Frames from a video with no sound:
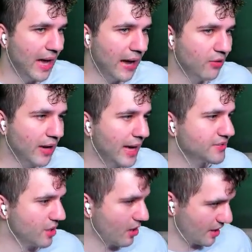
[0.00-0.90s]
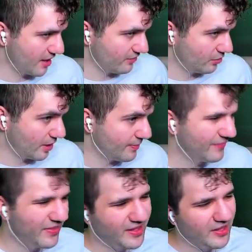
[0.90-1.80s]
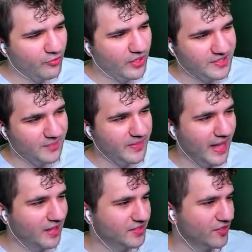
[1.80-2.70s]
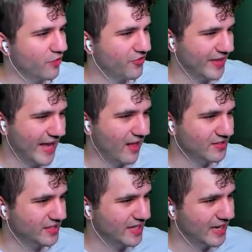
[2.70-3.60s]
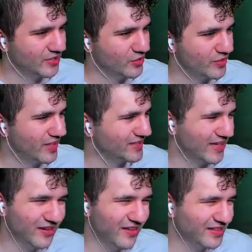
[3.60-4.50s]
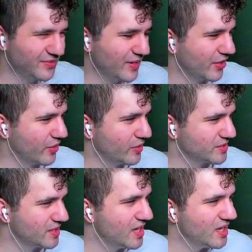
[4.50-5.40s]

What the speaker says: Our eyes are everywhere. But if they get rid of something else and they go for the Calyx and kind of do this, I don't know. That's kind of gross.